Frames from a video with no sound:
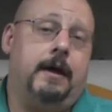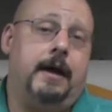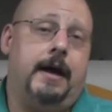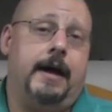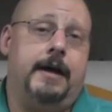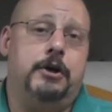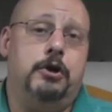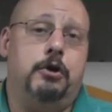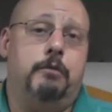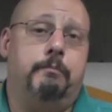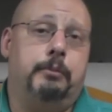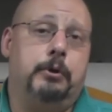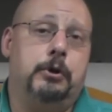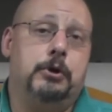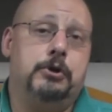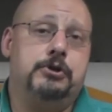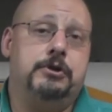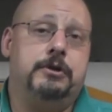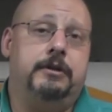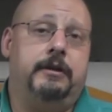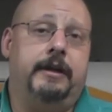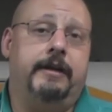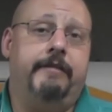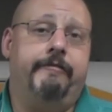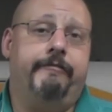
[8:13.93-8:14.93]
I know
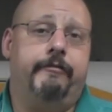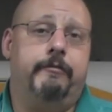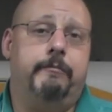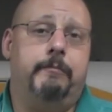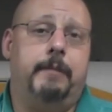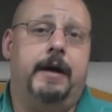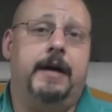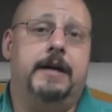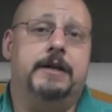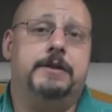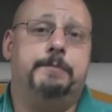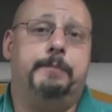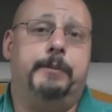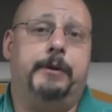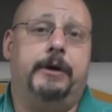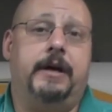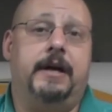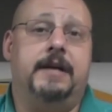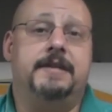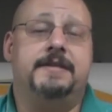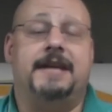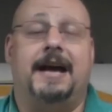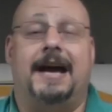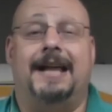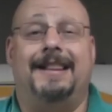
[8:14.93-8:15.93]
personally from my
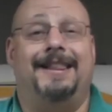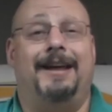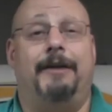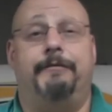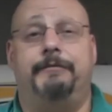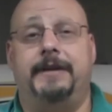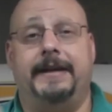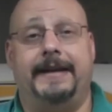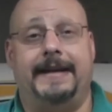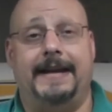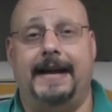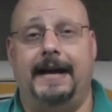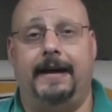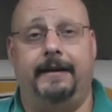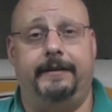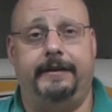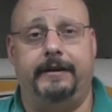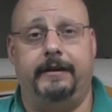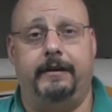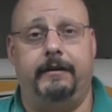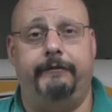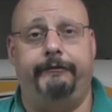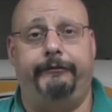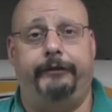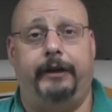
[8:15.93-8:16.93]
experience, I love to get out
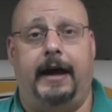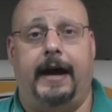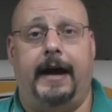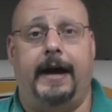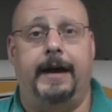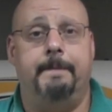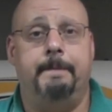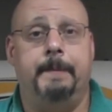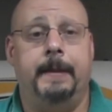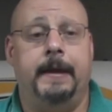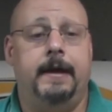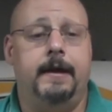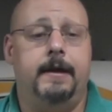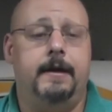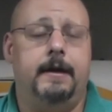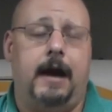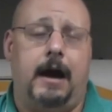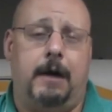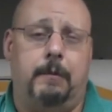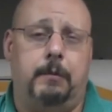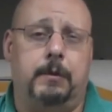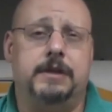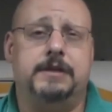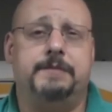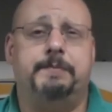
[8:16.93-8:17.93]
there and fly.
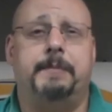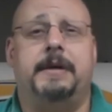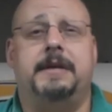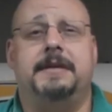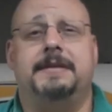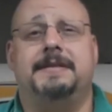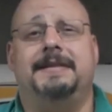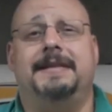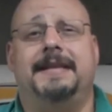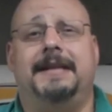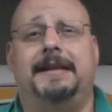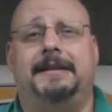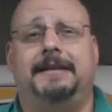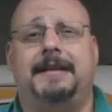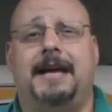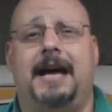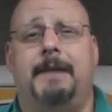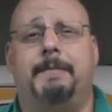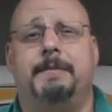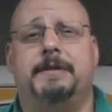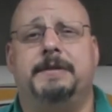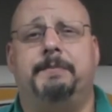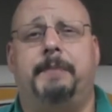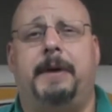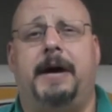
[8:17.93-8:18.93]
I want to spend as little
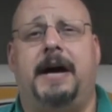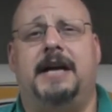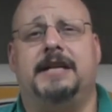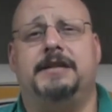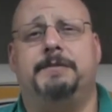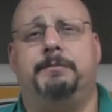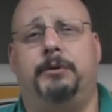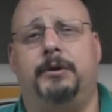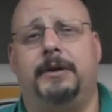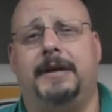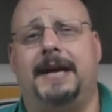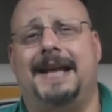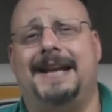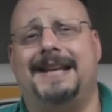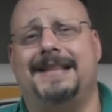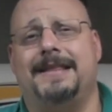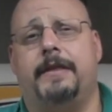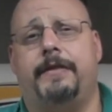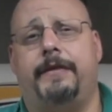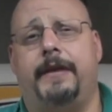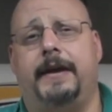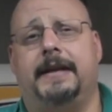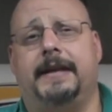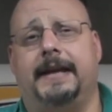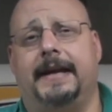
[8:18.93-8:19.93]
time as possible getting
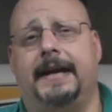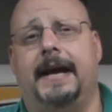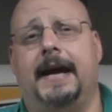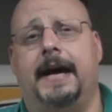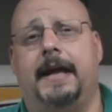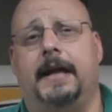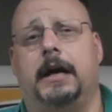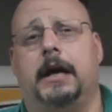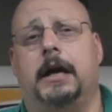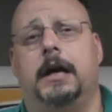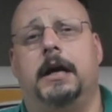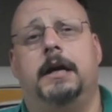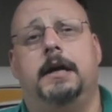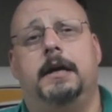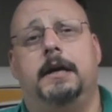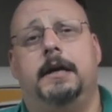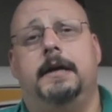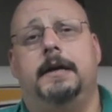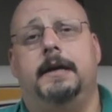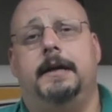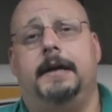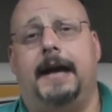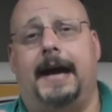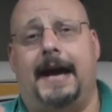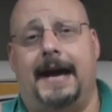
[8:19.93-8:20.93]
the thing together
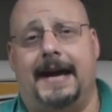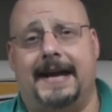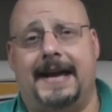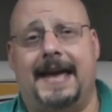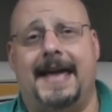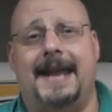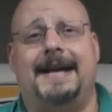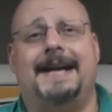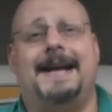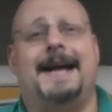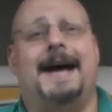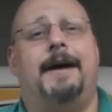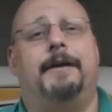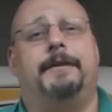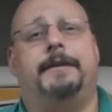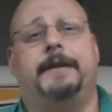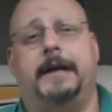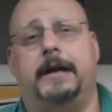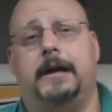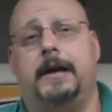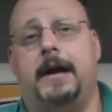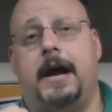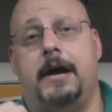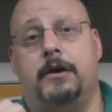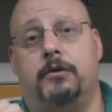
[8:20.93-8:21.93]
and get it out
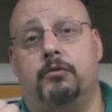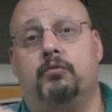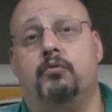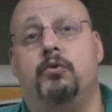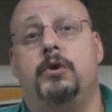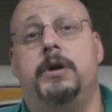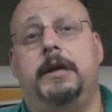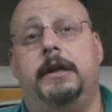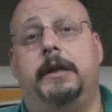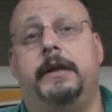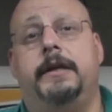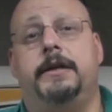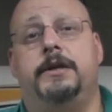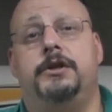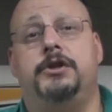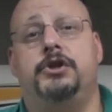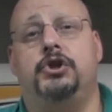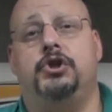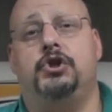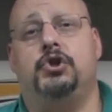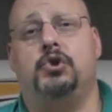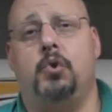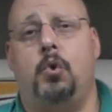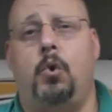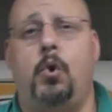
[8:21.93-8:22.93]
there and really
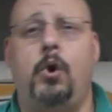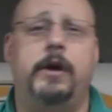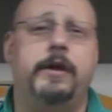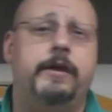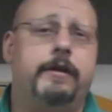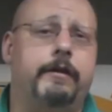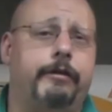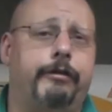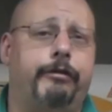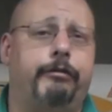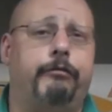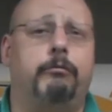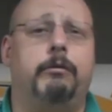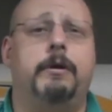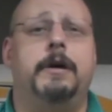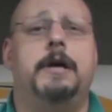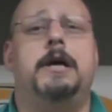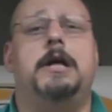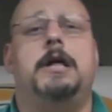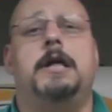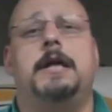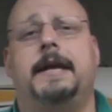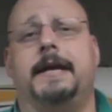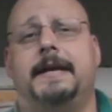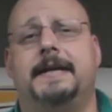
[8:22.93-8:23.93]
enjoy the
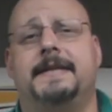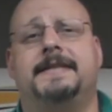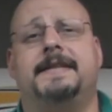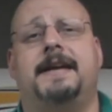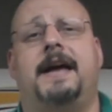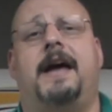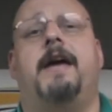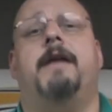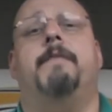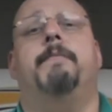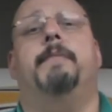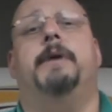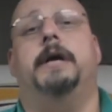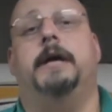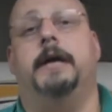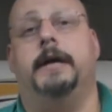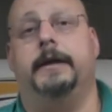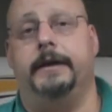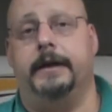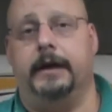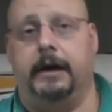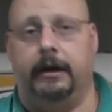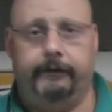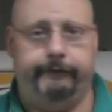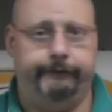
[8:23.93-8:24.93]
thrill and
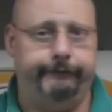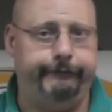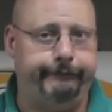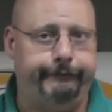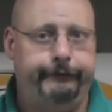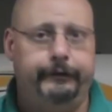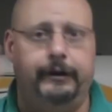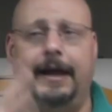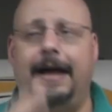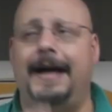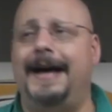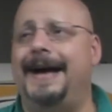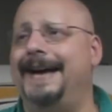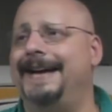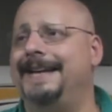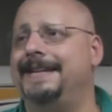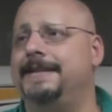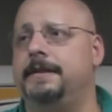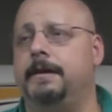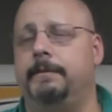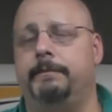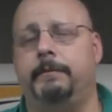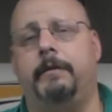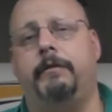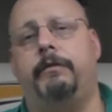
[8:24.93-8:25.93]
excitement of flying
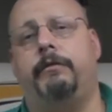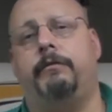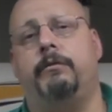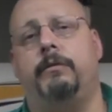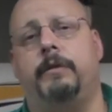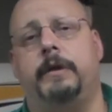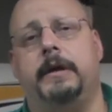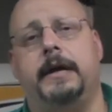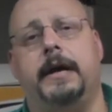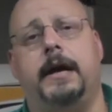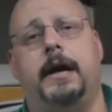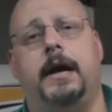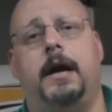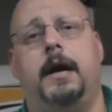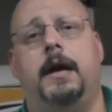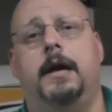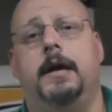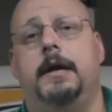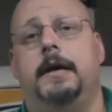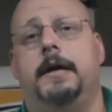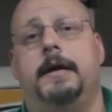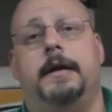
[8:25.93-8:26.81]
something through the air.